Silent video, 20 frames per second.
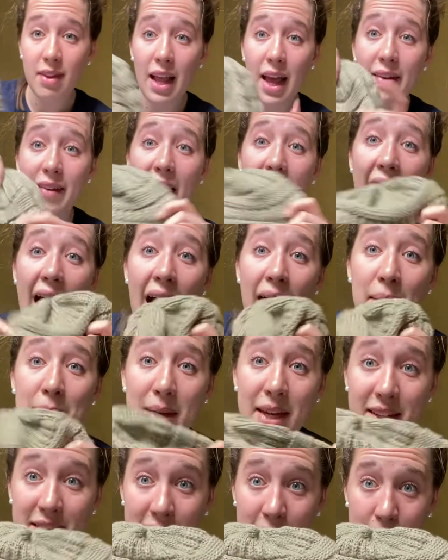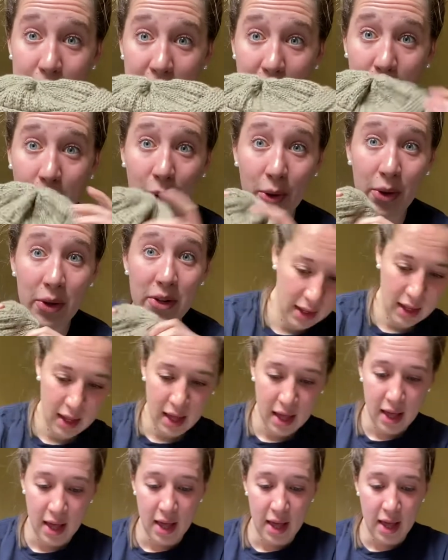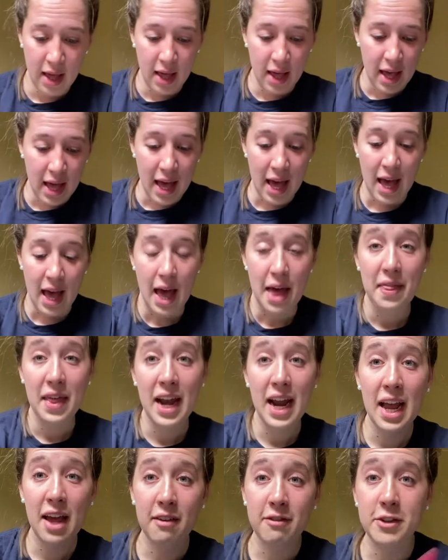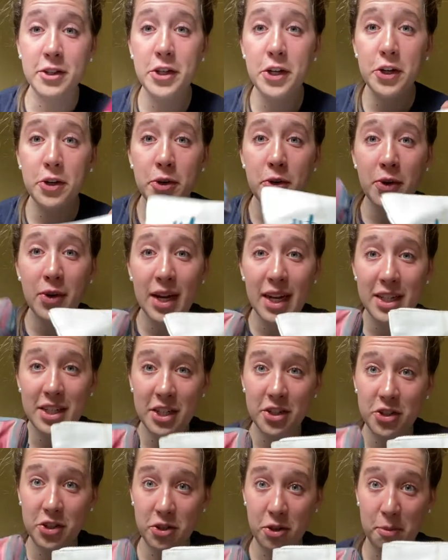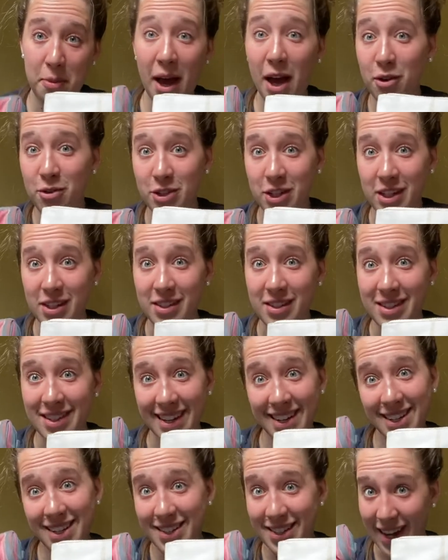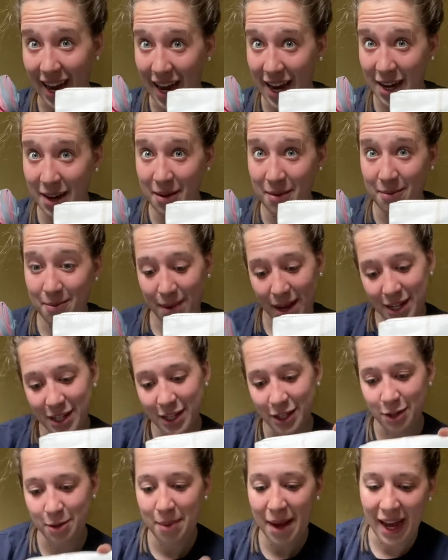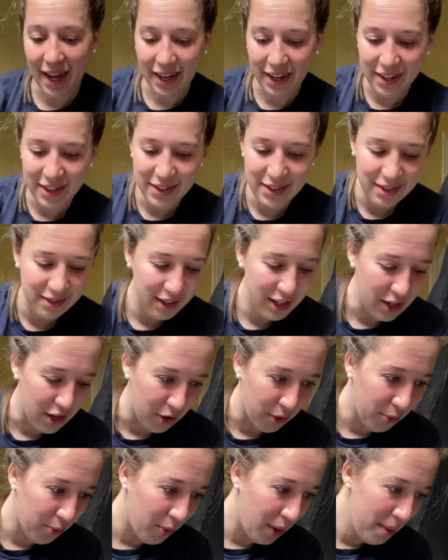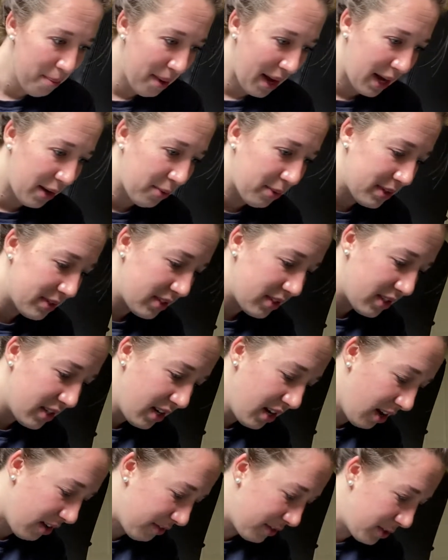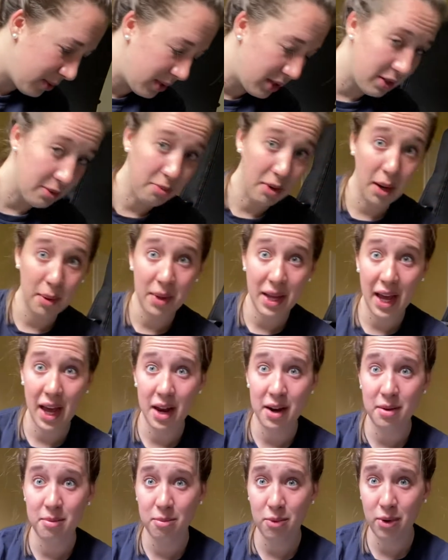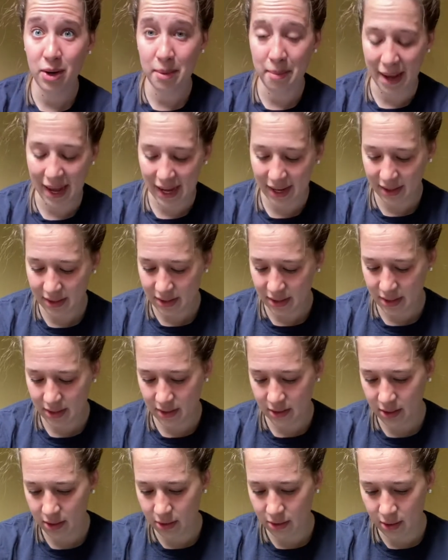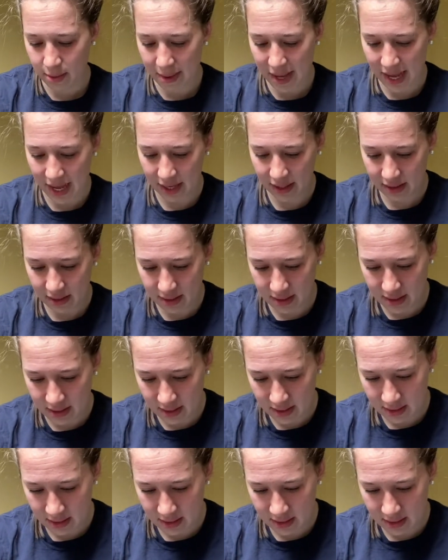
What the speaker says: I have a hat because it's been cold. And then I have 2 additional pouches inside my teacher bag because, you know, one bag wasn't enough, so we should probably add more bags to the bags.